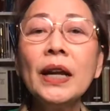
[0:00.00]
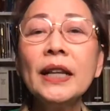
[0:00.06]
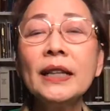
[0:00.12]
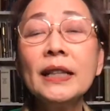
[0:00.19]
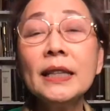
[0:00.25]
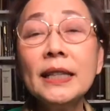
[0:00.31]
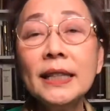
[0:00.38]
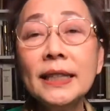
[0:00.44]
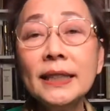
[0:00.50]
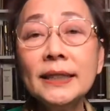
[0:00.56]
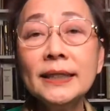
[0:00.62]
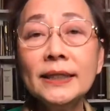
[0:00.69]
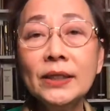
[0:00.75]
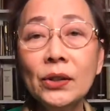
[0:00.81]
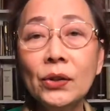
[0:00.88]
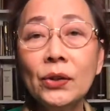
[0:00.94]
at
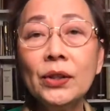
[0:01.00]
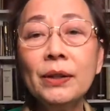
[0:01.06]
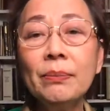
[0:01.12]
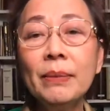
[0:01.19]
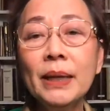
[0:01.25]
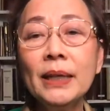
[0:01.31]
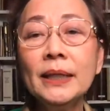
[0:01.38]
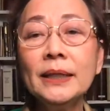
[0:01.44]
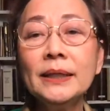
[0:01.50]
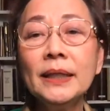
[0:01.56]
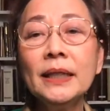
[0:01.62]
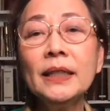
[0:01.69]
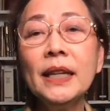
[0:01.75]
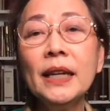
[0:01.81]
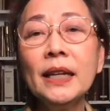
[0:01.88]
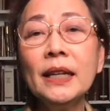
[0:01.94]
least 30 minutes a
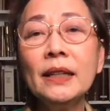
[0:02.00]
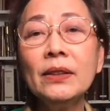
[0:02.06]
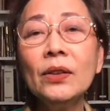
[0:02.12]
day.